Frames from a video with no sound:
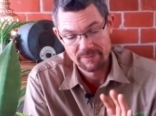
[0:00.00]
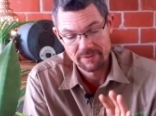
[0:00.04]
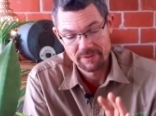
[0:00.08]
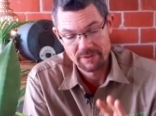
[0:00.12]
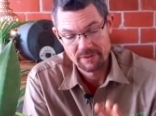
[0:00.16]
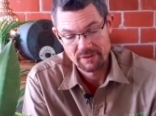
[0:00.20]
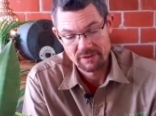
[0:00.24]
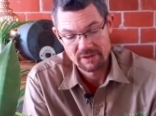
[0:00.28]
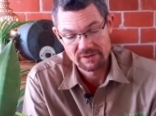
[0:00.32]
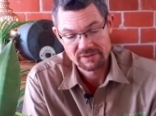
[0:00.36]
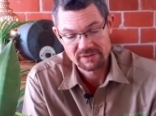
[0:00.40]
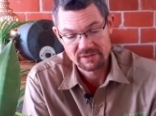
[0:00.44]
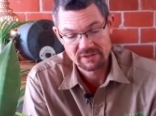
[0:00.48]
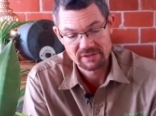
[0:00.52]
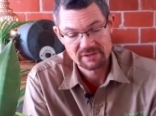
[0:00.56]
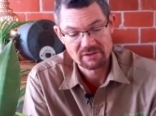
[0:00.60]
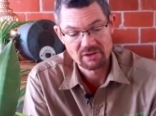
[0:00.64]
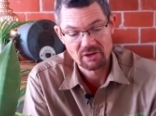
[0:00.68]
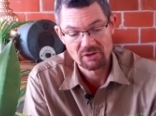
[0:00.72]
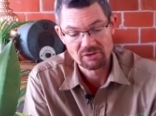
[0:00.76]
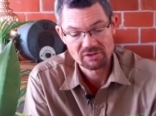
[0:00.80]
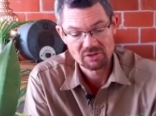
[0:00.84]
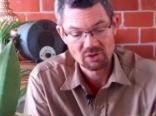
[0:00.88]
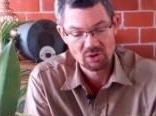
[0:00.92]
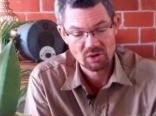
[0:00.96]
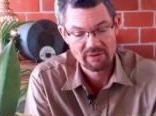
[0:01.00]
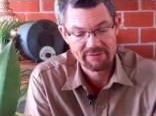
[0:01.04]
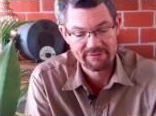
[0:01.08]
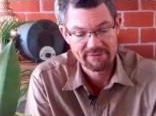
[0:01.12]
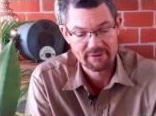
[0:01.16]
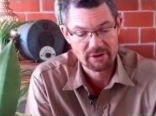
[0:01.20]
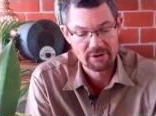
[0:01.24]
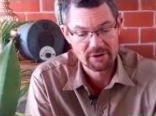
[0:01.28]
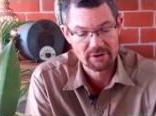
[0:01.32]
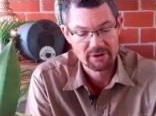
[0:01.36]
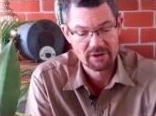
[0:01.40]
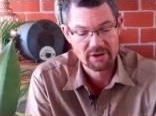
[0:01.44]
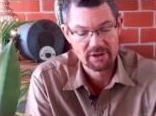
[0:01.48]
This is also a
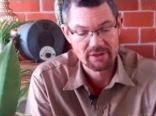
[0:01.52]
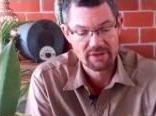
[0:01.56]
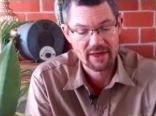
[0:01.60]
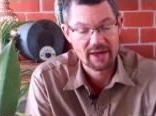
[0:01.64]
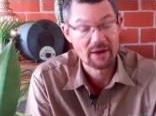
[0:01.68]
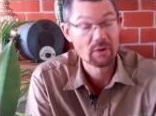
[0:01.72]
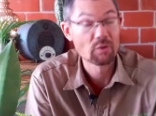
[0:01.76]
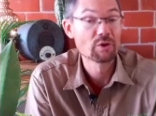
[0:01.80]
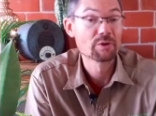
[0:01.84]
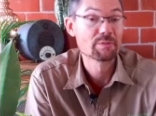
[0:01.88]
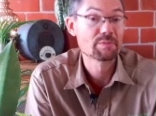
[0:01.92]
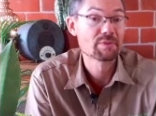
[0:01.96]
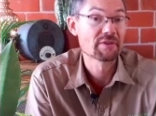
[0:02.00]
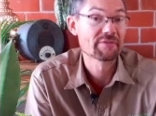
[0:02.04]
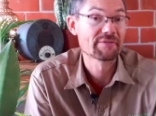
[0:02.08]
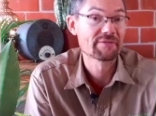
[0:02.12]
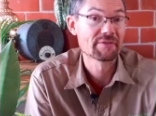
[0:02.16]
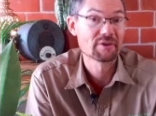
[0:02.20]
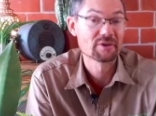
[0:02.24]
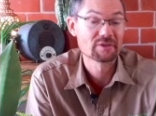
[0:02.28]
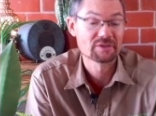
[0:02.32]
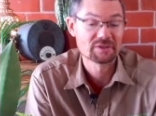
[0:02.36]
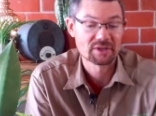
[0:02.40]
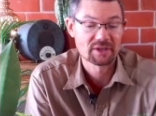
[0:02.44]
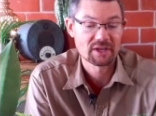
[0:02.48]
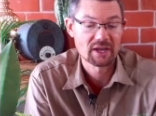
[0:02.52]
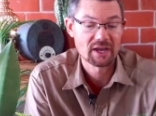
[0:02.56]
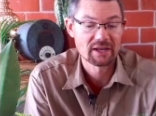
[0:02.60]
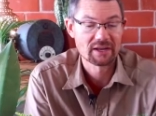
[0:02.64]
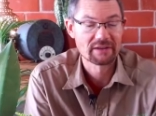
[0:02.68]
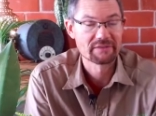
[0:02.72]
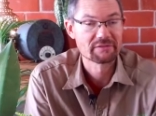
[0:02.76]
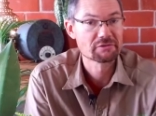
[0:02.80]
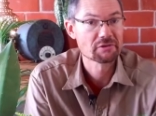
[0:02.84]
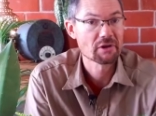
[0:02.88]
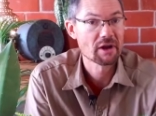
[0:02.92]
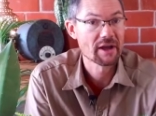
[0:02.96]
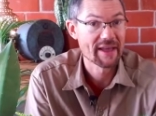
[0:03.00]
fern that would prefer to kind of
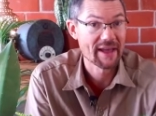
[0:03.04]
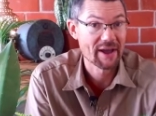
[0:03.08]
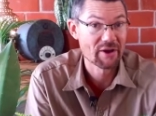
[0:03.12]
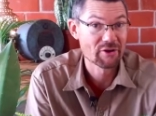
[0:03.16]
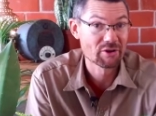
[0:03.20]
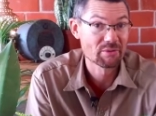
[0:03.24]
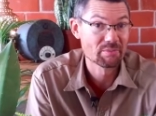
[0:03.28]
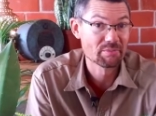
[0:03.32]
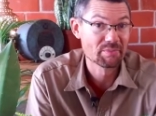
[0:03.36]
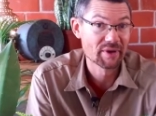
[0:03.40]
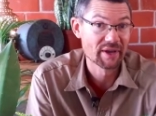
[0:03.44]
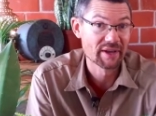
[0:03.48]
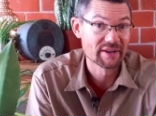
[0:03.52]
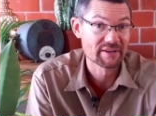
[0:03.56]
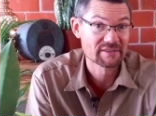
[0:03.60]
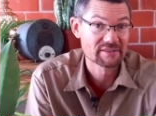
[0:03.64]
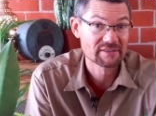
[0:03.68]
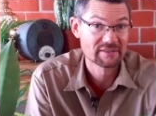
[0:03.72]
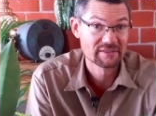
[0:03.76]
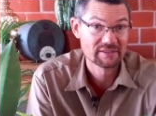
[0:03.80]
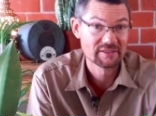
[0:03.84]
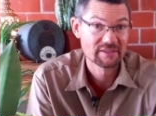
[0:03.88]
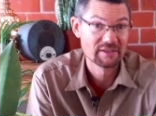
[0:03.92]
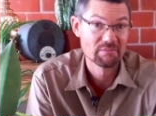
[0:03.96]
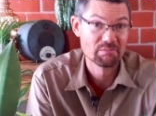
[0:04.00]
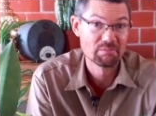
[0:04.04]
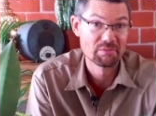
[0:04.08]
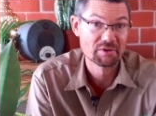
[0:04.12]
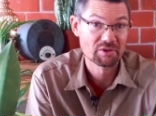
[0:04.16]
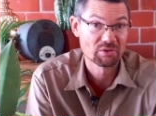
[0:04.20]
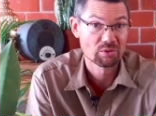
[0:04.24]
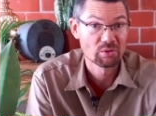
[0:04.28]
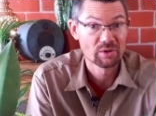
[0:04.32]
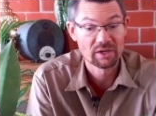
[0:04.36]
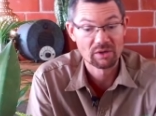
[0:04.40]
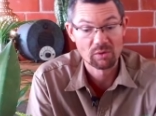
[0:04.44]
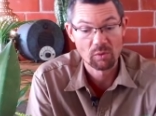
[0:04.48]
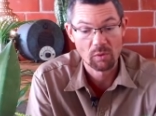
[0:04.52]
dry out a bit in
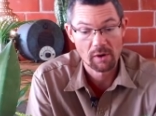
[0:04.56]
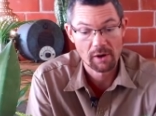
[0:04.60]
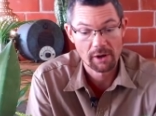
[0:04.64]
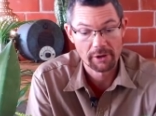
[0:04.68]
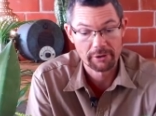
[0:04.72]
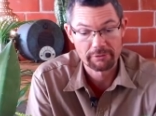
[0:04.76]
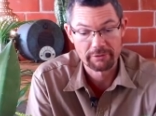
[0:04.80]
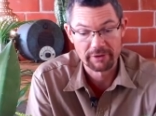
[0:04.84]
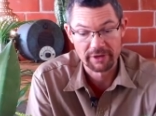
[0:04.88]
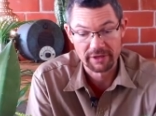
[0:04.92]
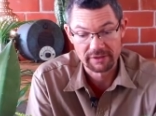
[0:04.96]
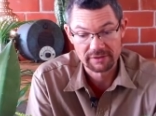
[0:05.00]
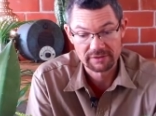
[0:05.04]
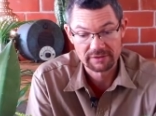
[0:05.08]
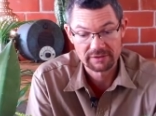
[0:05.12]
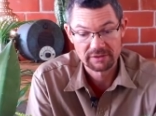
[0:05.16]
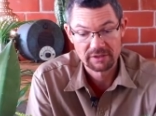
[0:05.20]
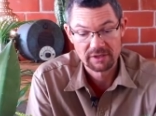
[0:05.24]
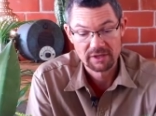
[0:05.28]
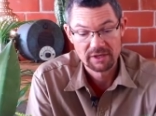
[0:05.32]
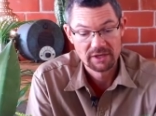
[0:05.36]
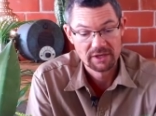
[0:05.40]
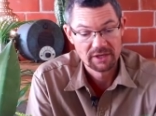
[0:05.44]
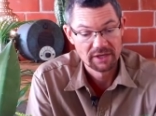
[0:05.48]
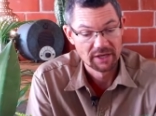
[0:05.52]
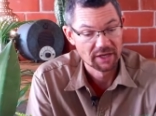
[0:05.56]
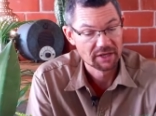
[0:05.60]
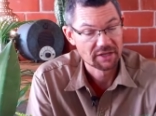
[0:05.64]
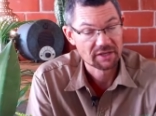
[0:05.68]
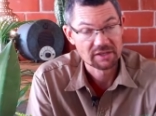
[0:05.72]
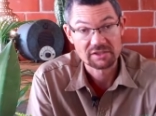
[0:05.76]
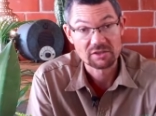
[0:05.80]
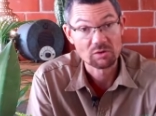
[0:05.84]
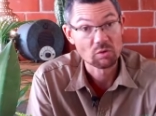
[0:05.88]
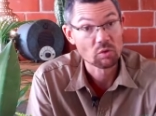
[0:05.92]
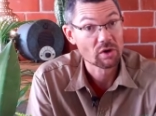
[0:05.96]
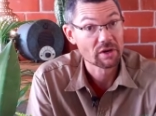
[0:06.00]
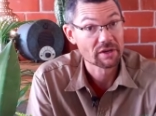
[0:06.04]
between waterings. It
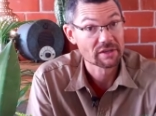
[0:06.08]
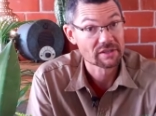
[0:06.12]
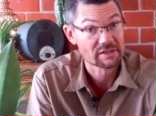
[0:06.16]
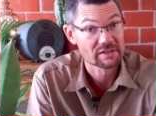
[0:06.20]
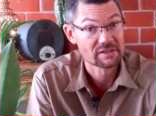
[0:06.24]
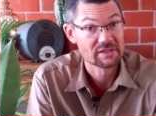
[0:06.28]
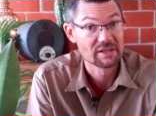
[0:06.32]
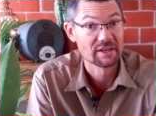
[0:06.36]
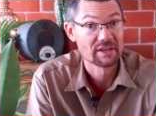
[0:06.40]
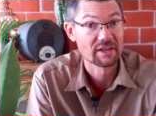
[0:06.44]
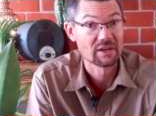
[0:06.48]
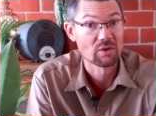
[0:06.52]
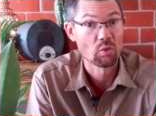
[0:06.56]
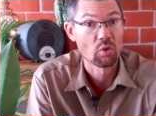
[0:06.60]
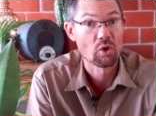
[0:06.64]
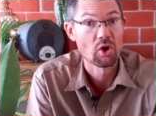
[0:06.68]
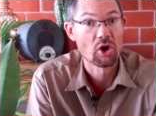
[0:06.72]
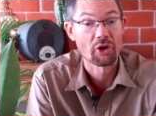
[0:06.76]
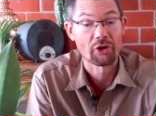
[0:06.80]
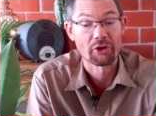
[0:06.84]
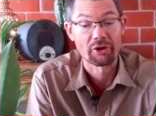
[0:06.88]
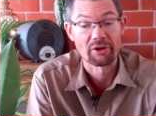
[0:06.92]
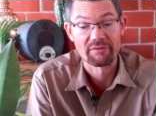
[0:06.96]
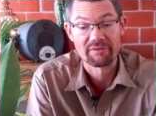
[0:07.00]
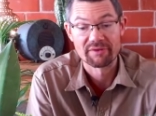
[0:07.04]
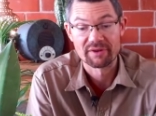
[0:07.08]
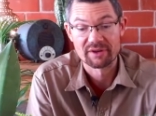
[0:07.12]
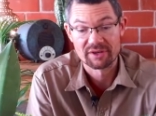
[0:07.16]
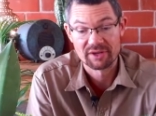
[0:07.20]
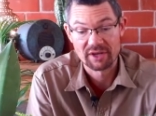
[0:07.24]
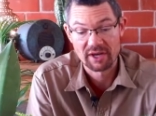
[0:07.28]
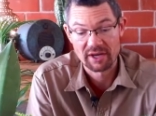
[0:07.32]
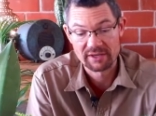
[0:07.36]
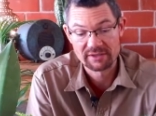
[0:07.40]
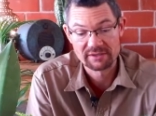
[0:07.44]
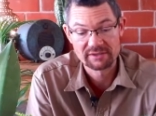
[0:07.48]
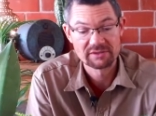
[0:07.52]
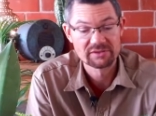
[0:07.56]
doesn't want to sit in water. If it
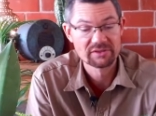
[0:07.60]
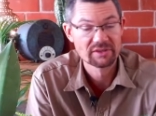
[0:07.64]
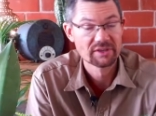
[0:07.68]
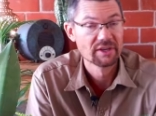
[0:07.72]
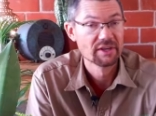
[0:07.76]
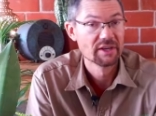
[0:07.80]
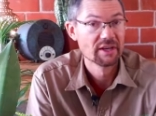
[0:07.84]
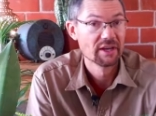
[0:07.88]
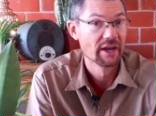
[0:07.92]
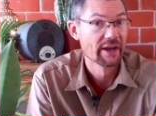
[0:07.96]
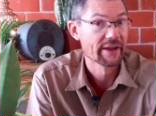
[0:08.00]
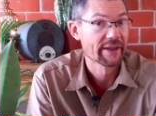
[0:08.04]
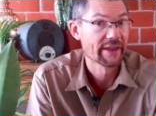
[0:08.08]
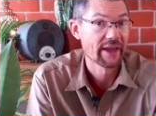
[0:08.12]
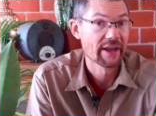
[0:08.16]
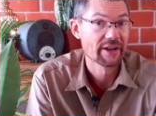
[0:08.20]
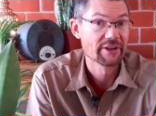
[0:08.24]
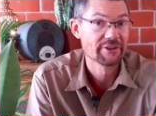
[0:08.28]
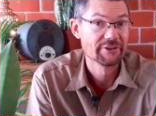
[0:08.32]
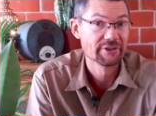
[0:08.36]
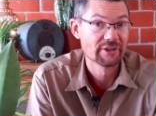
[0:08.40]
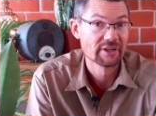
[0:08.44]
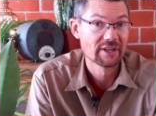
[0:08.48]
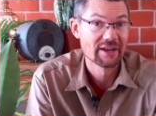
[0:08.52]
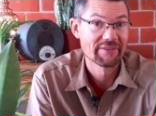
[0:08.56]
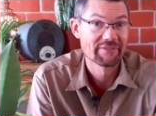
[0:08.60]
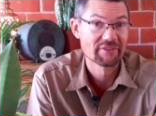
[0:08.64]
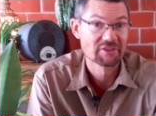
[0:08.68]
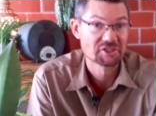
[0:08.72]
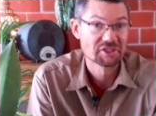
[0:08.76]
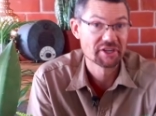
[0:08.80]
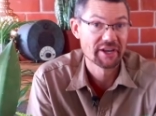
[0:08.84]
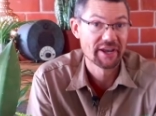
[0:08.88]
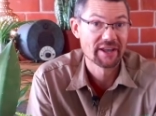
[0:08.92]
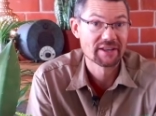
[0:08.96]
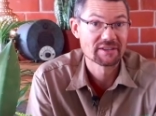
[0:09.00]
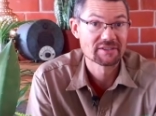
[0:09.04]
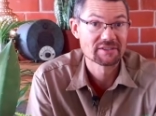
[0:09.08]
does, again, you'll have a
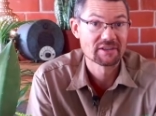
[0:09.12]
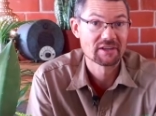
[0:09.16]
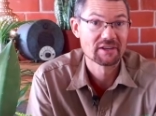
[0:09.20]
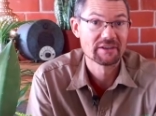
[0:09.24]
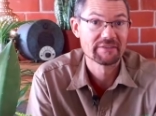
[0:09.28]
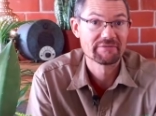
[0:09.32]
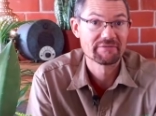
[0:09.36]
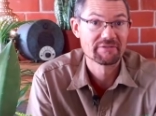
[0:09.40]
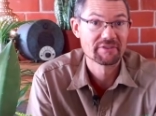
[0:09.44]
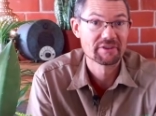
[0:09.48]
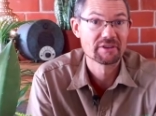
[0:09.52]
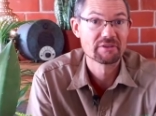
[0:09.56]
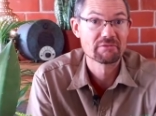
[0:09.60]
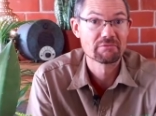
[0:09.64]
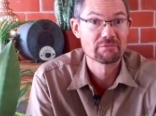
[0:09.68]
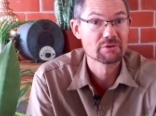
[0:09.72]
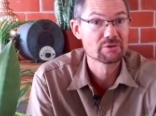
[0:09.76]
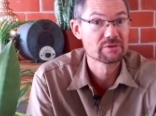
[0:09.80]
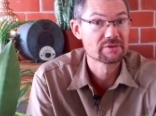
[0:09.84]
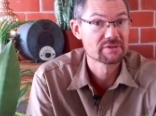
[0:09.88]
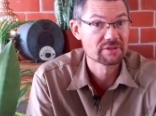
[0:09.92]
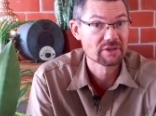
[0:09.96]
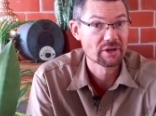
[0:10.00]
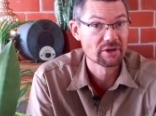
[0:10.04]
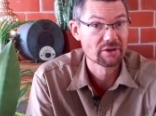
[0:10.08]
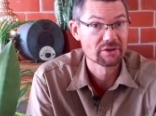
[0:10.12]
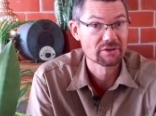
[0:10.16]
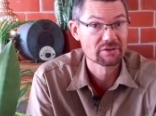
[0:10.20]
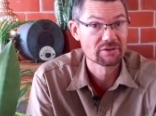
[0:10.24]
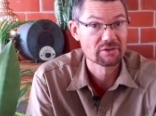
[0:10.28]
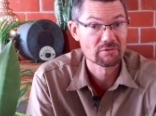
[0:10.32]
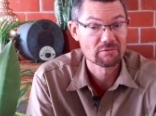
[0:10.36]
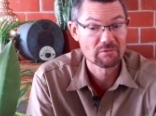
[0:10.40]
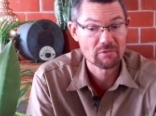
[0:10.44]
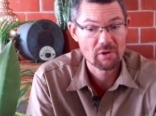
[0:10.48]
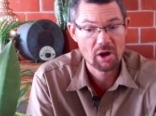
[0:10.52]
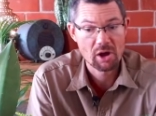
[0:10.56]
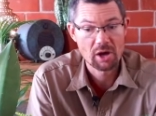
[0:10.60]
chance of the roots starting to
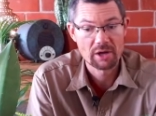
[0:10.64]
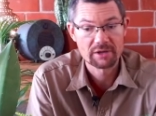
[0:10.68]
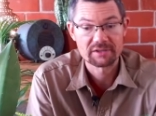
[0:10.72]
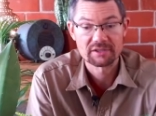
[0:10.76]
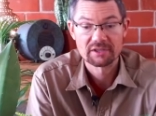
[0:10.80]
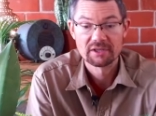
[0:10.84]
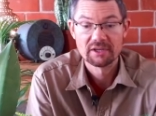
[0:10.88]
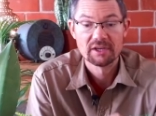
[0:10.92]
rot,